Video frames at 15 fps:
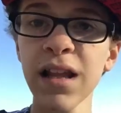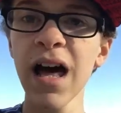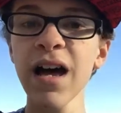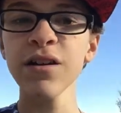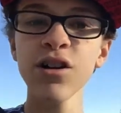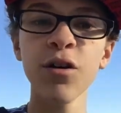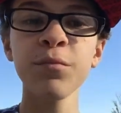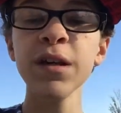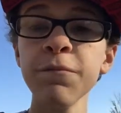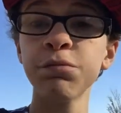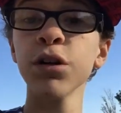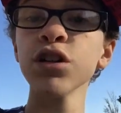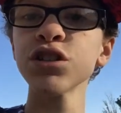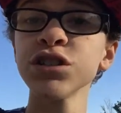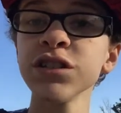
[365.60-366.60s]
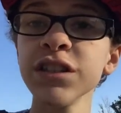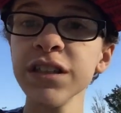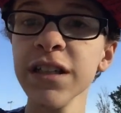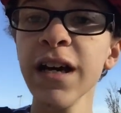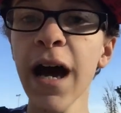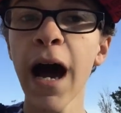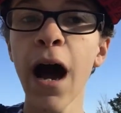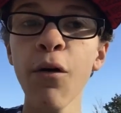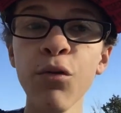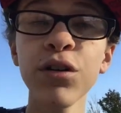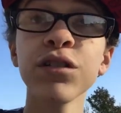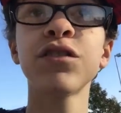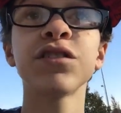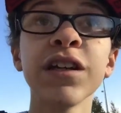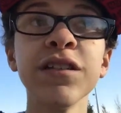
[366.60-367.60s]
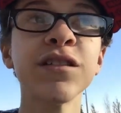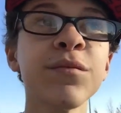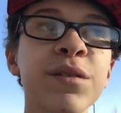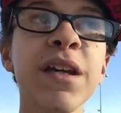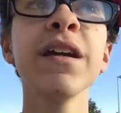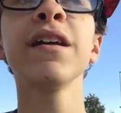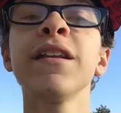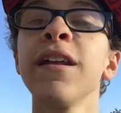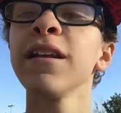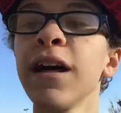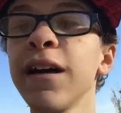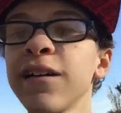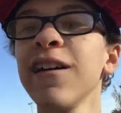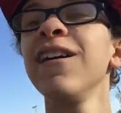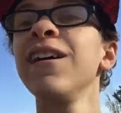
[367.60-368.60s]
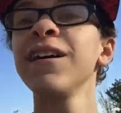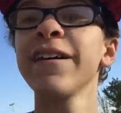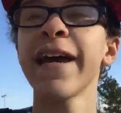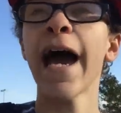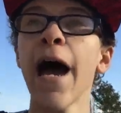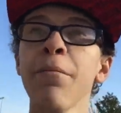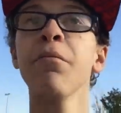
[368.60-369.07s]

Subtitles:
lie, y'all. Me personally, I wouldn't say something and then like cap